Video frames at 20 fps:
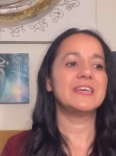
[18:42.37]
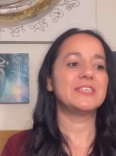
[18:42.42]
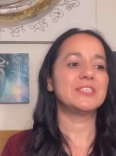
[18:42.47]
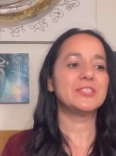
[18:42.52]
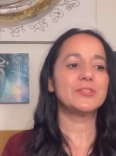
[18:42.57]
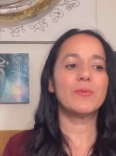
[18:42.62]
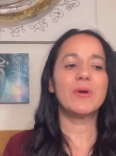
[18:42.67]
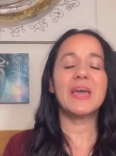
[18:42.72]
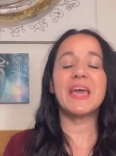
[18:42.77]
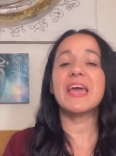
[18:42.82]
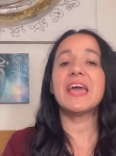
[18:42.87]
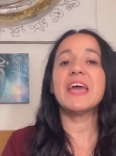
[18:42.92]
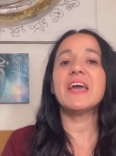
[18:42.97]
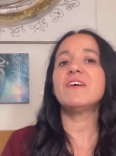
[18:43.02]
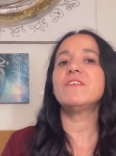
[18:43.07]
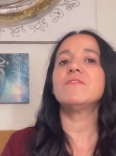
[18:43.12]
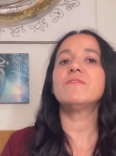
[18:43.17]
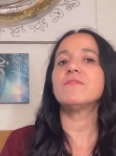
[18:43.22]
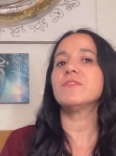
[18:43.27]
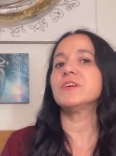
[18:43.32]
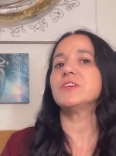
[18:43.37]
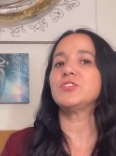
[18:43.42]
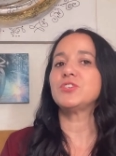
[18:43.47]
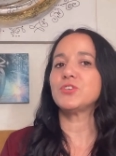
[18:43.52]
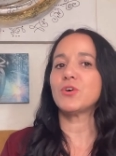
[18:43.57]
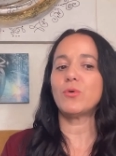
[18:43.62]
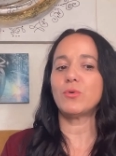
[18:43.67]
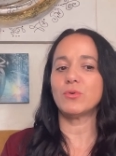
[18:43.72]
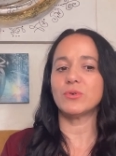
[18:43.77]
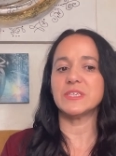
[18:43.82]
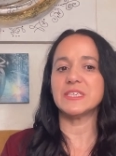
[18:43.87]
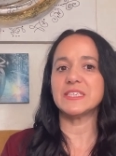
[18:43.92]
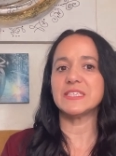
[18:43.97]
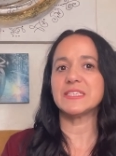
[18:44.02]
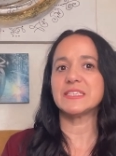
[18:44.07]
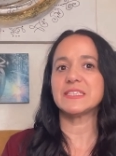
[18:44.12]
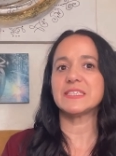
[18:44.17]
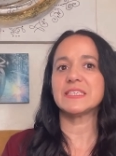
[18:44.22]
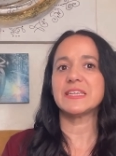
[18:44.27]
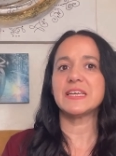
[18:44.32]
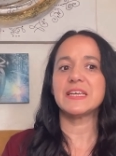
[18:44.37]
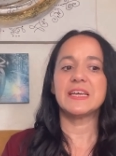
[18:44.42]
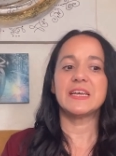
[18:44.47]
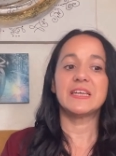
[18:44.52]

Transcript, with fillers: So every choice,